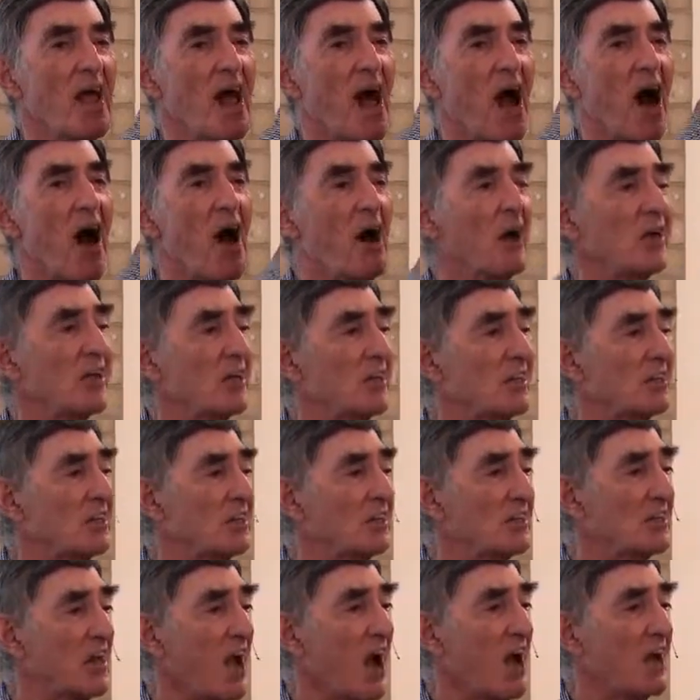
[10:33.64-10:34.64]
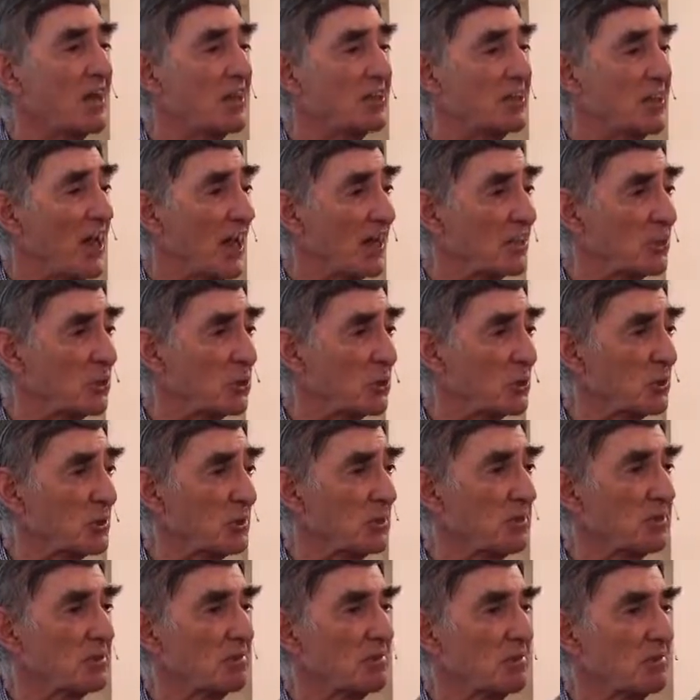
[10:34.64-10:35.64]

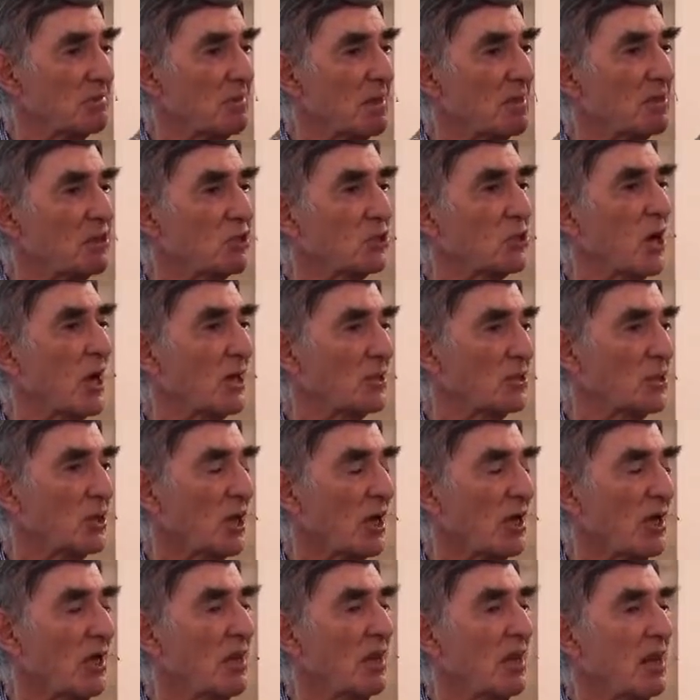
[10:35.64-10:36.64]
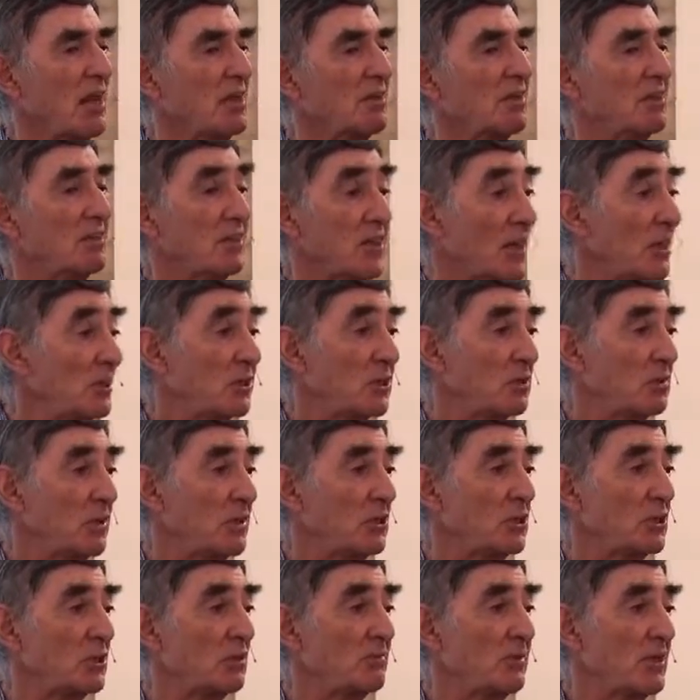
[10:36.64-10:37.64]
architectural structure in the Delta
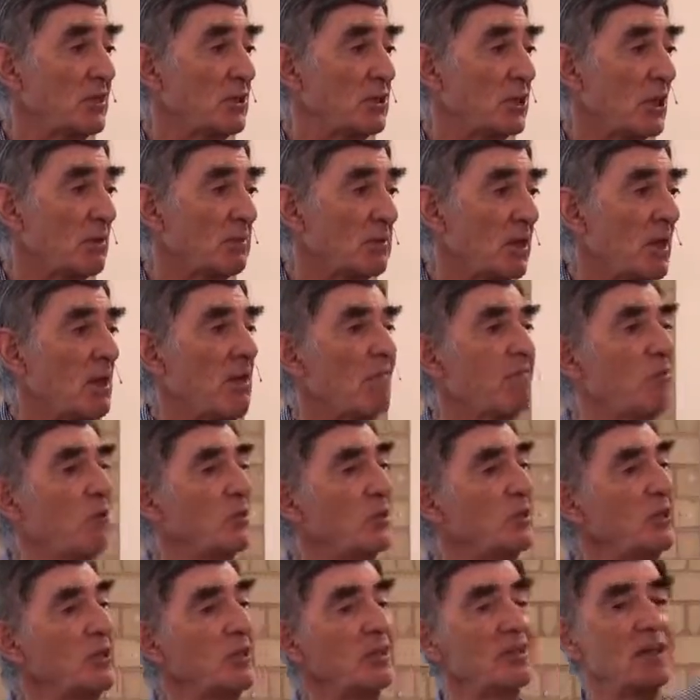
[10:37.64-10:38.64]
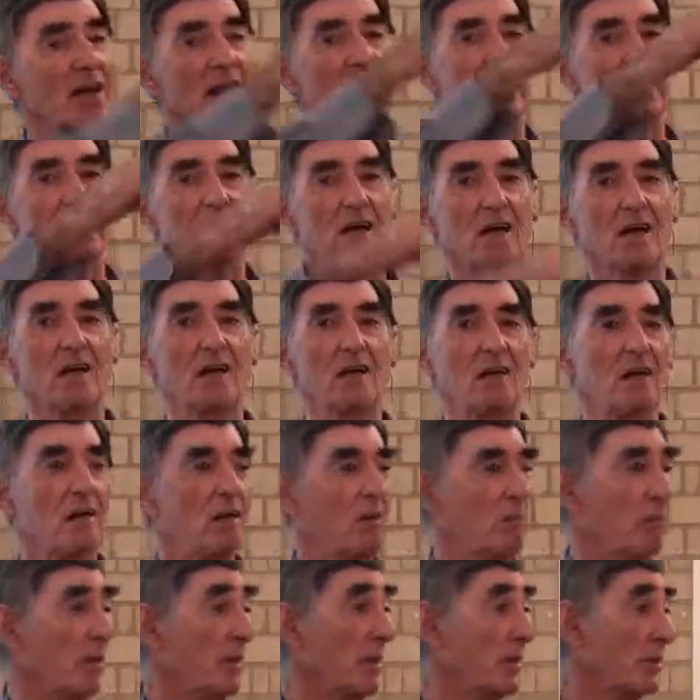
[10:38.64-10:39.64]
region of Egypt. 40 years later,
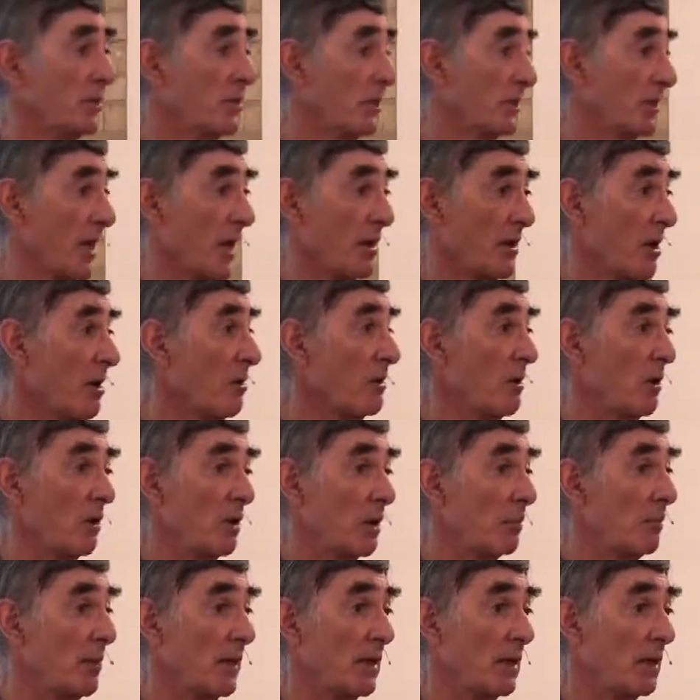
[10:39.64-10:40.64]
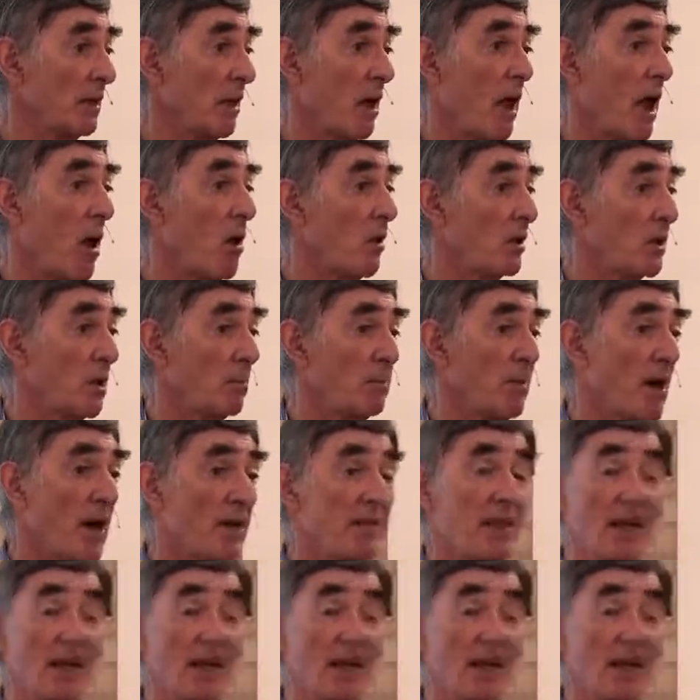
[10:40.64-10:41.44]
when they're no longer being occupied,